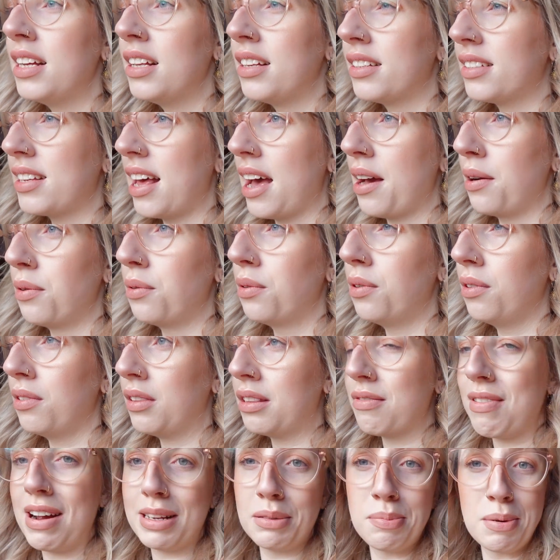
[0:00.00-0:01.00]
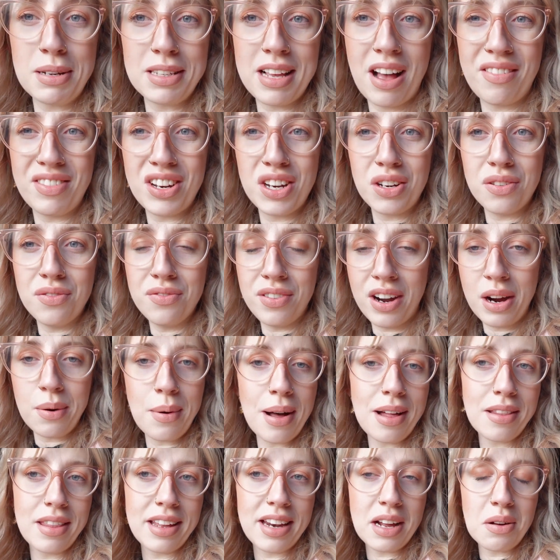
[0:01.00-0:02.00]
So the raspberries haven't done very
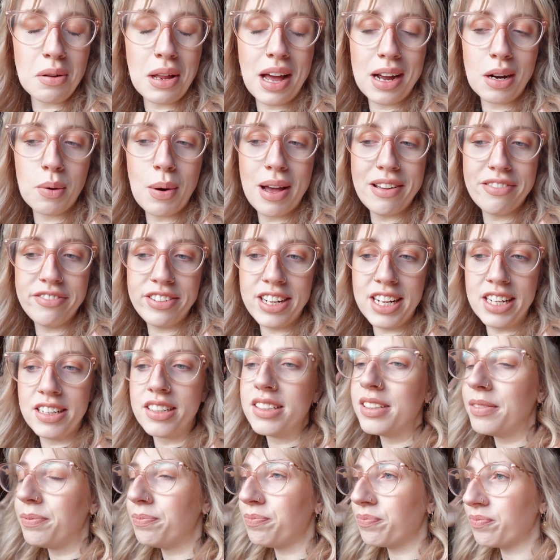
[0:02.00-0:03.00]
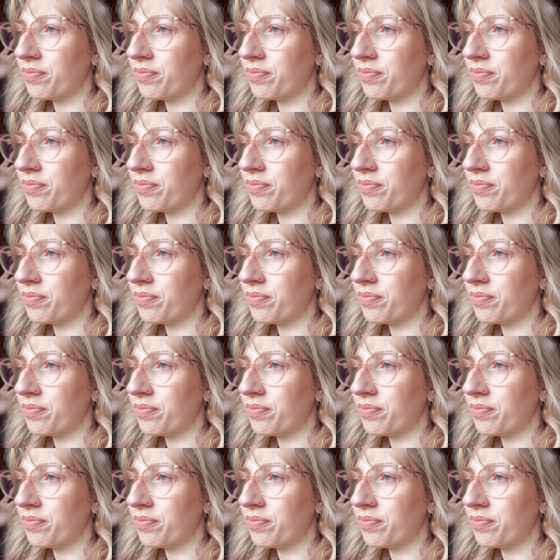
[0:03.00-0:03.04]
well, they don't like wet feet.